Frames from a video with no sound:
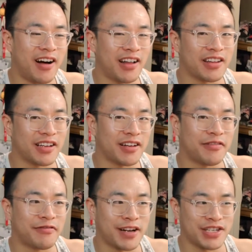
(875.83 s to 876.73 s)
all
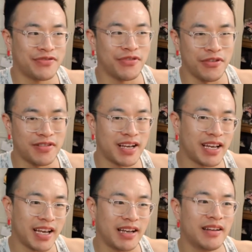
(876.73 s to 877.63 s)
the fresh foods
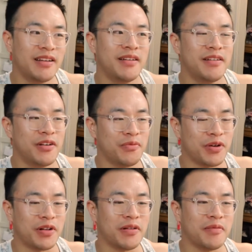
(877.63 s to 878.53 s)
I eat
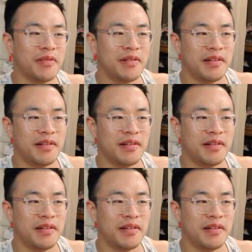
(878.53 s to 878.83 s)
will